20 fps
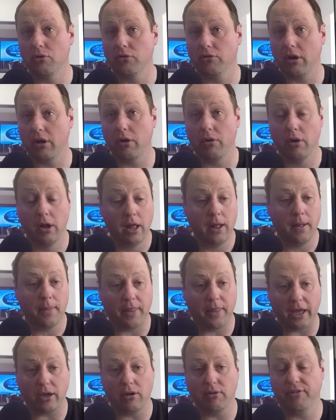So
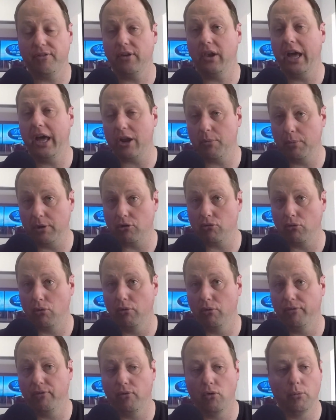they could fill out a withdrawal
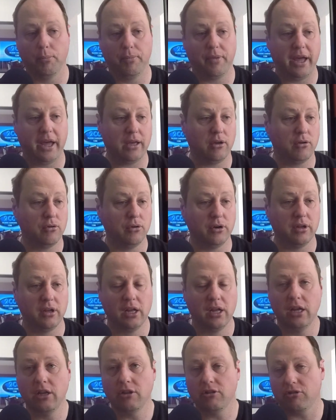form, they could
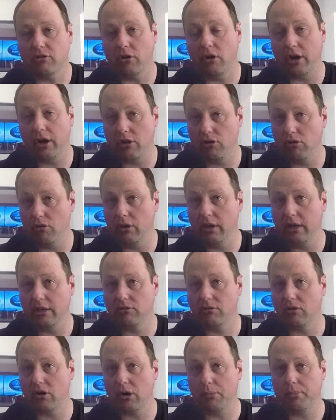sign a new
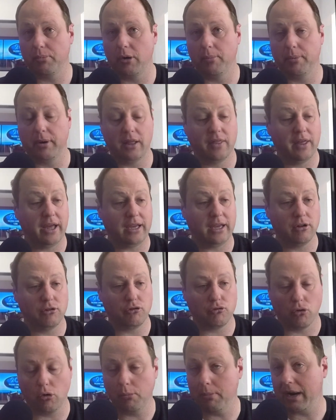lease on a property, they could
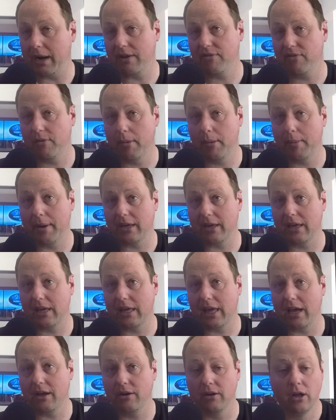draw money from a bank
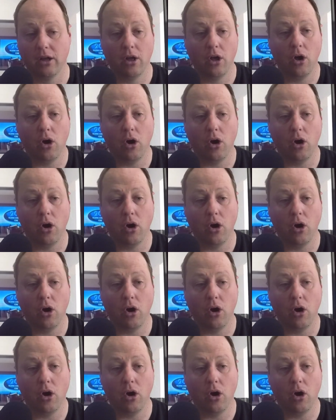account,